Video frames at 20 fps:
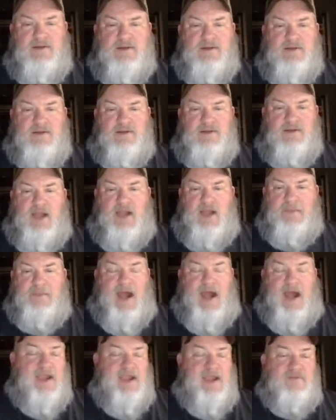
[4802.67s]

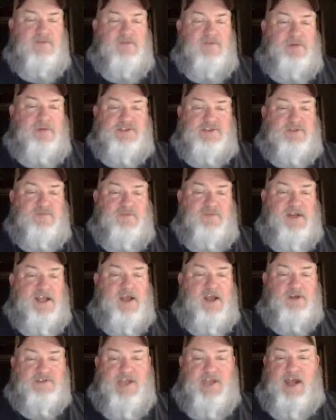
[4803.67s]
And I mean,
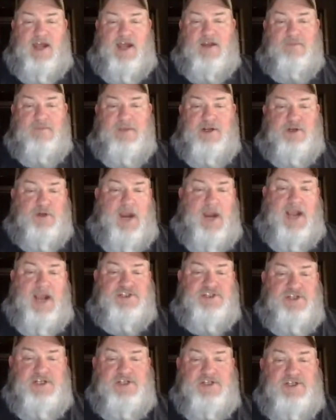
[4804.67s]
I even put some videos
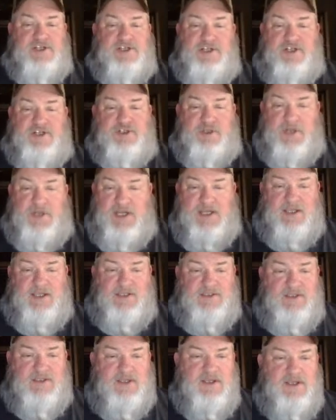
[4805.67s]
out of me crashing into
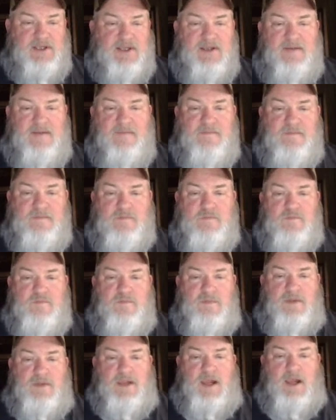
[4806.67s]
the trees.
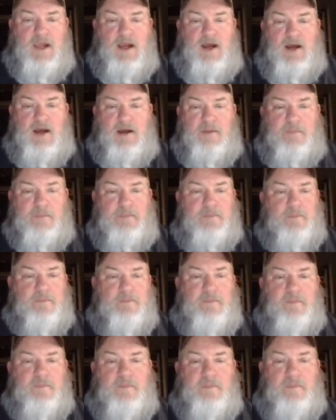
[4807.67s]

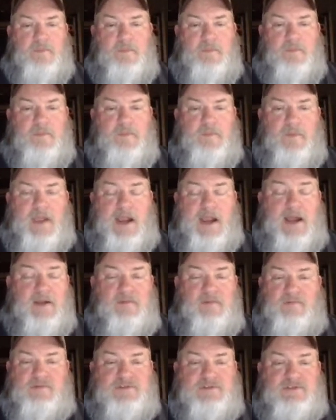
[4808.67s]
And
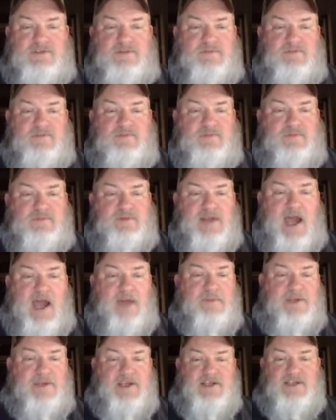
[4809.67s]
it was
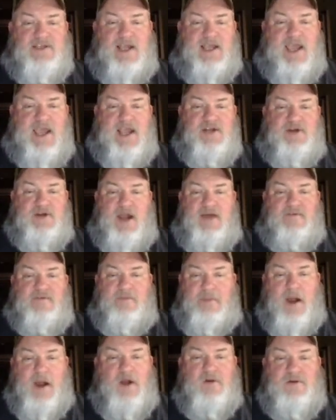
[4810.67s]
not because I can't drive a
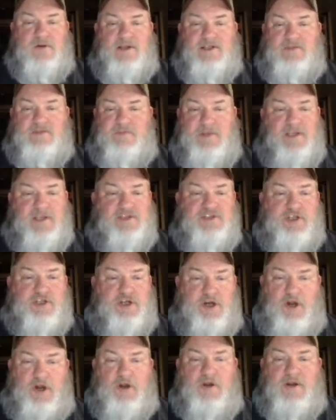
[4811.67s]
boat. It's because the
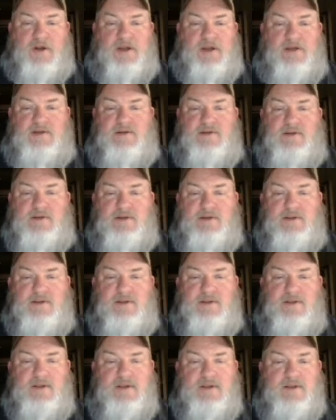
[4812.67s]
current,
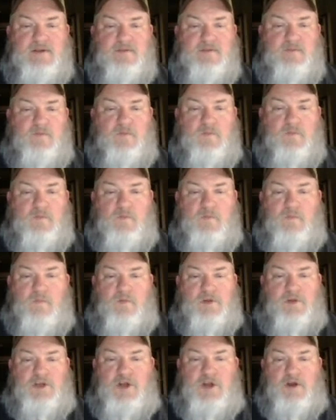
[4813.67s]
you
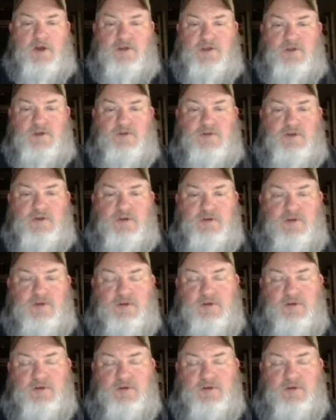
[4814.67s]
know, you